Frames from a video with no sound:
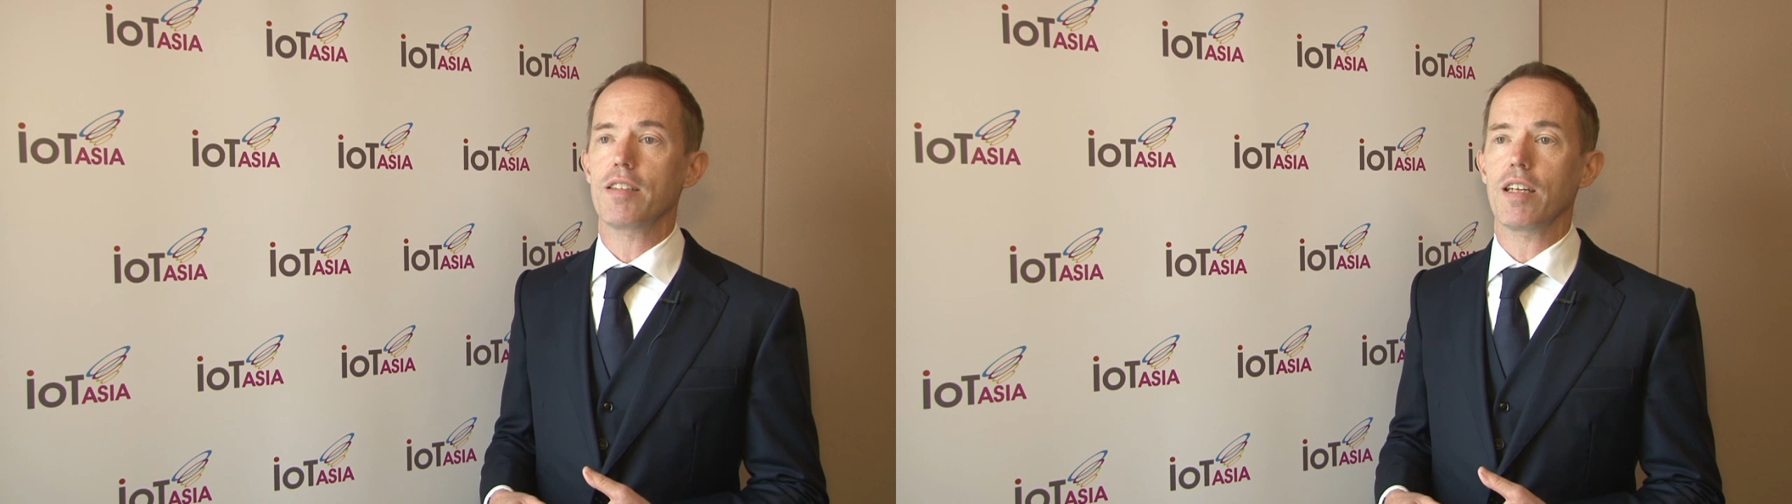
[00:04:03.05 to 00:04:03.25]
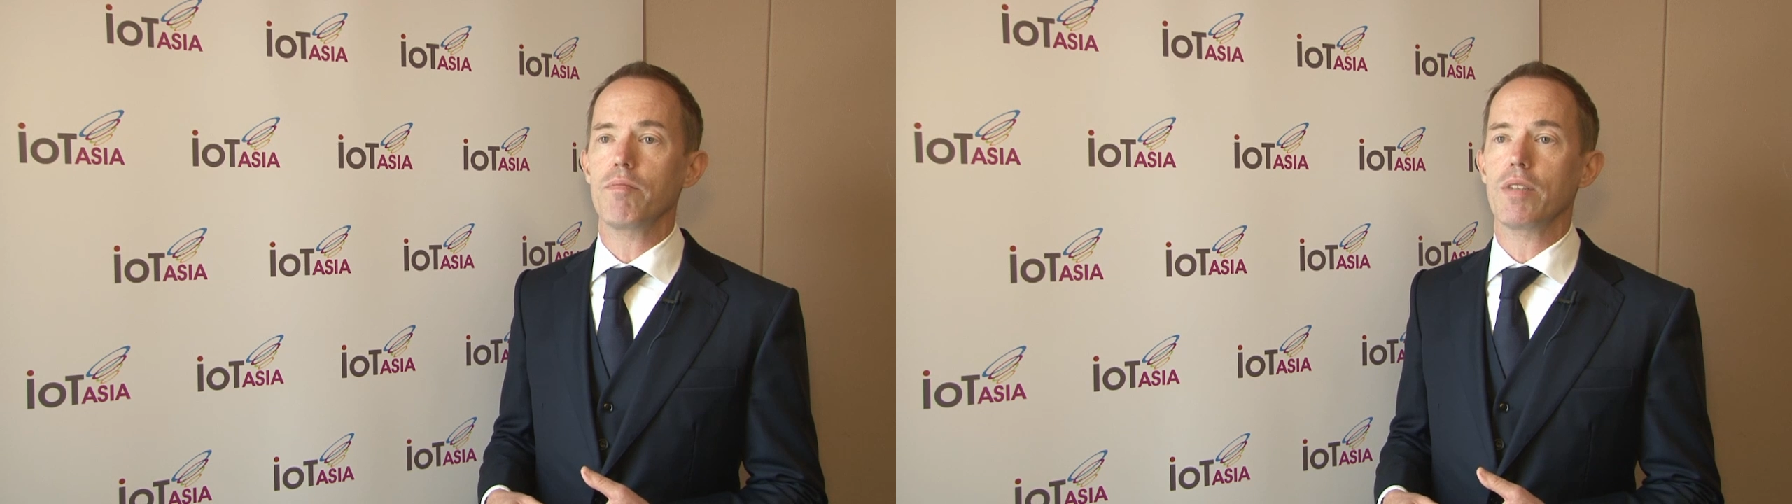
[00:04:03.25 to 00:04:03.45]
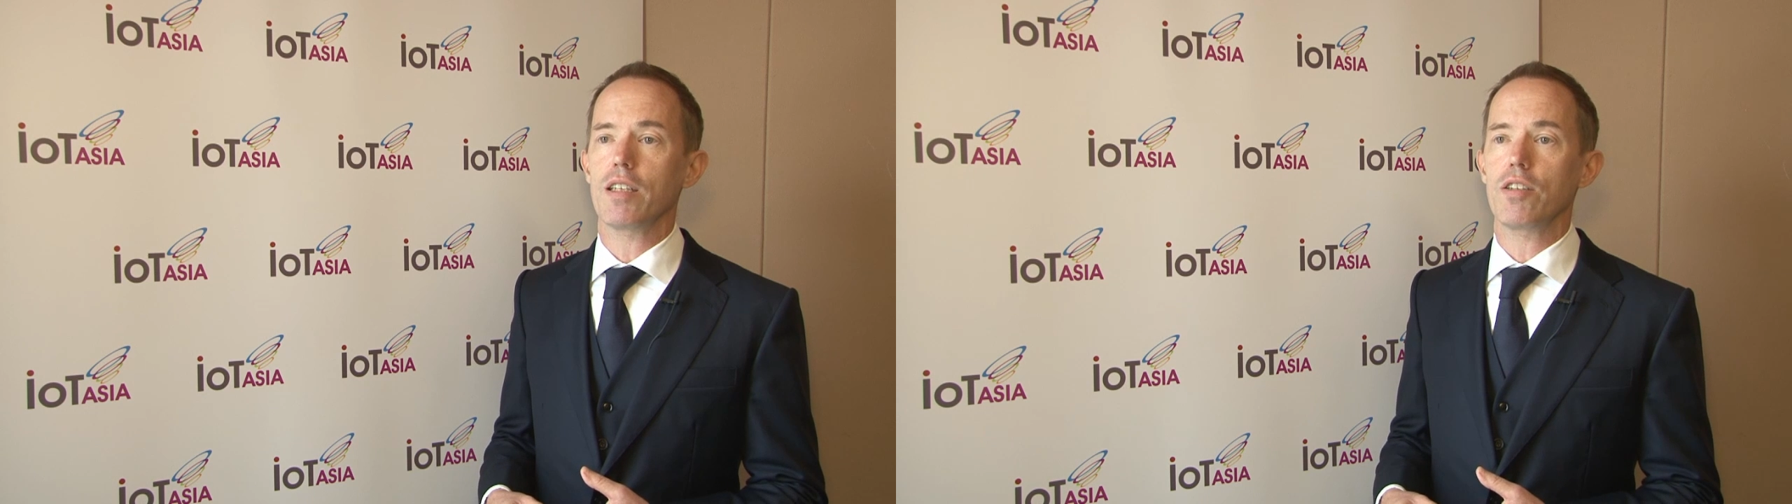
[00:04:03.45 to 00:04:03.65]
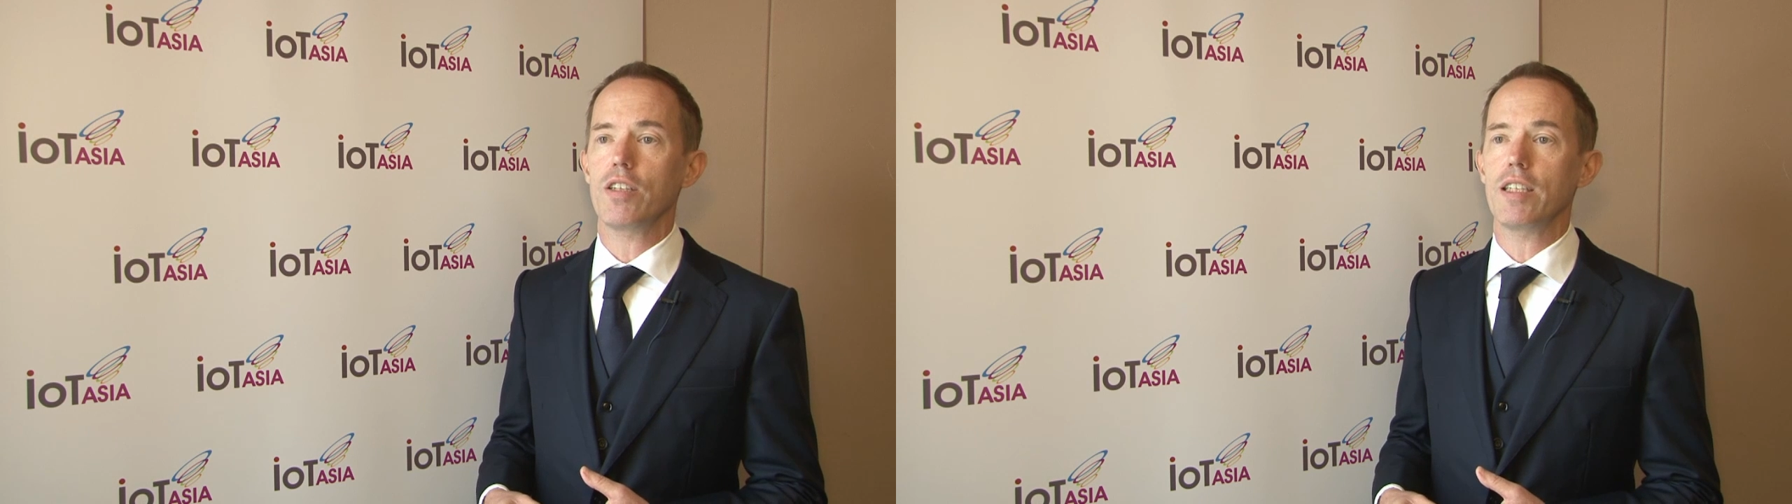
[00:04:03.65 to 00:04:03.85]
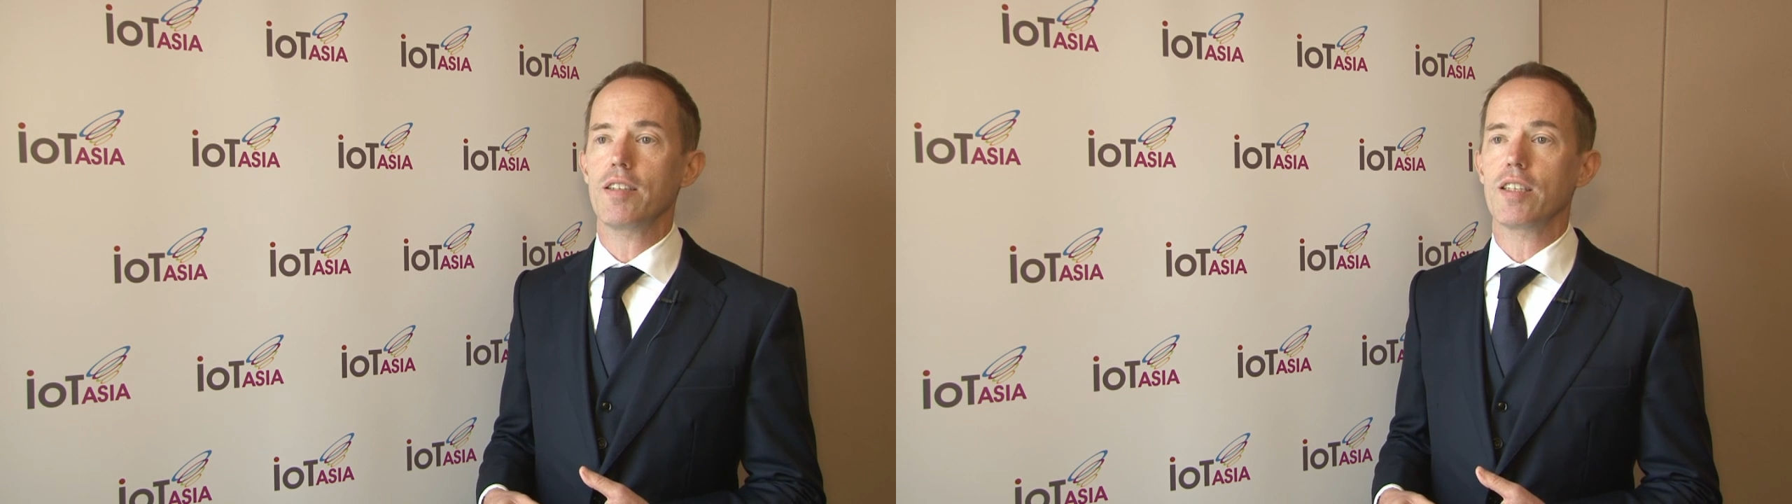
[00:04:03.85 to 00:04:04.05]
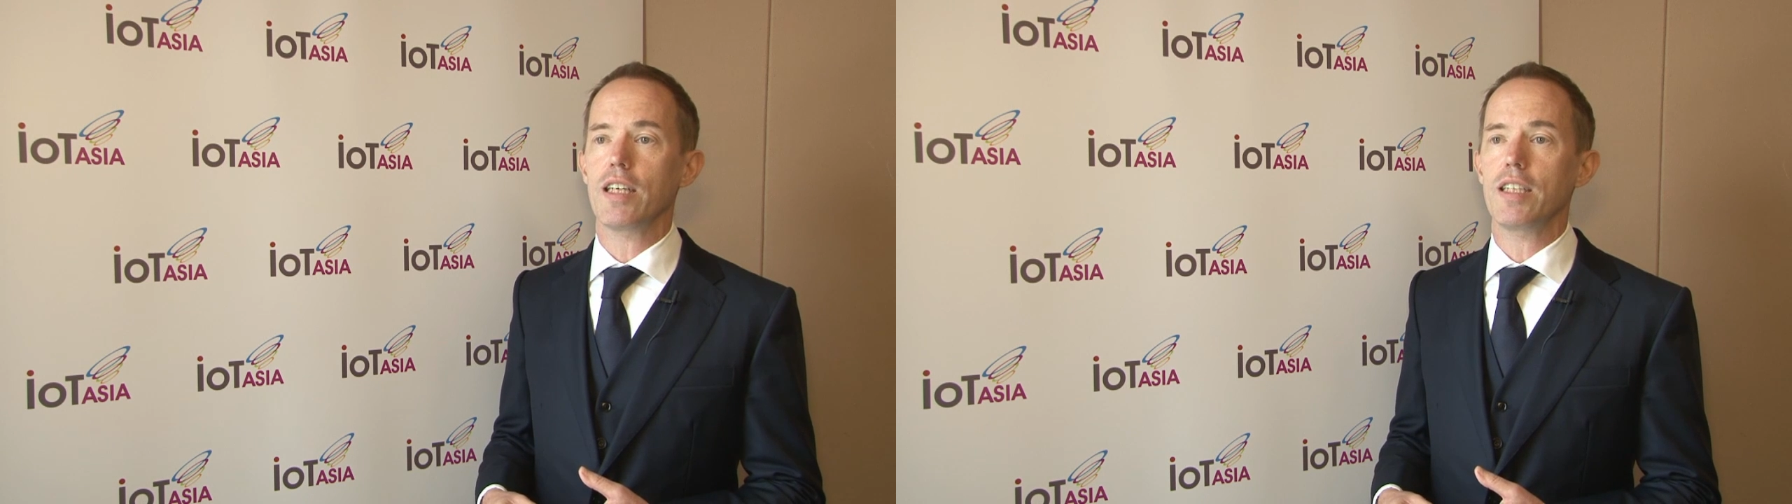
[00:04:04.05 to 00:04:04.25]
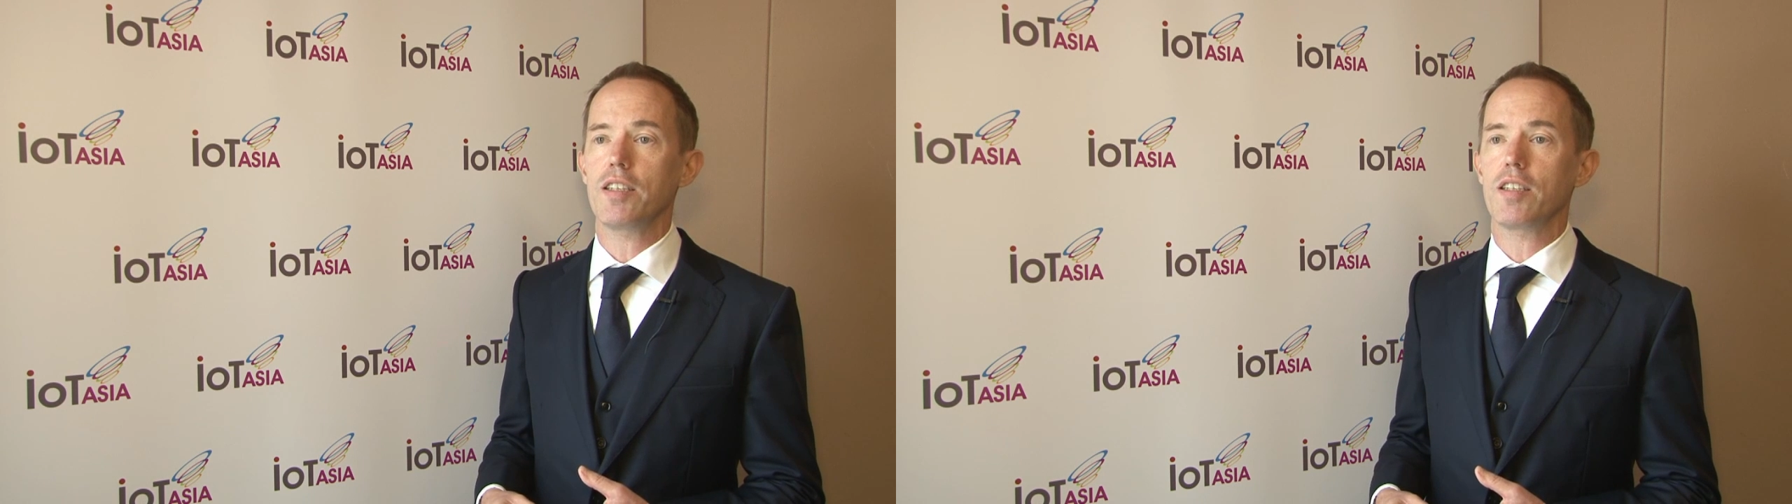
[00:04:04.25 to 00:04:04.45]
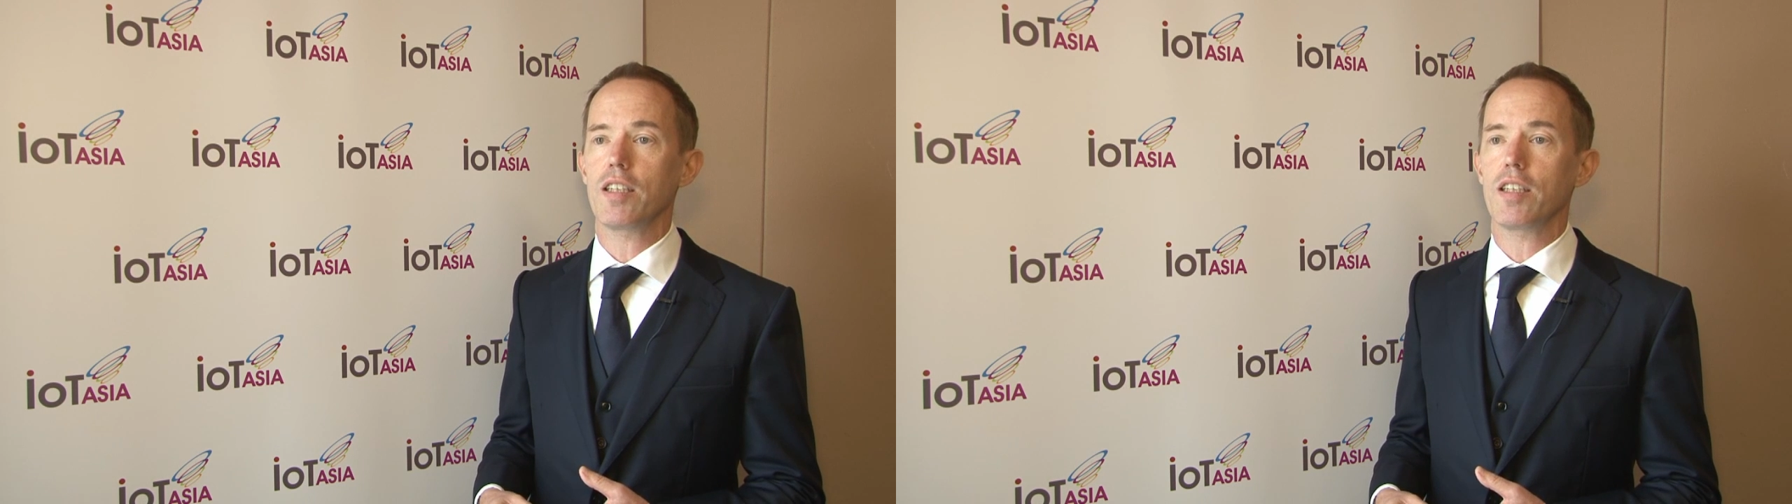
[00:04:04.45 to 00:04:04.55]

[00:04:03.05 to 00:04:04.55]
some good insights.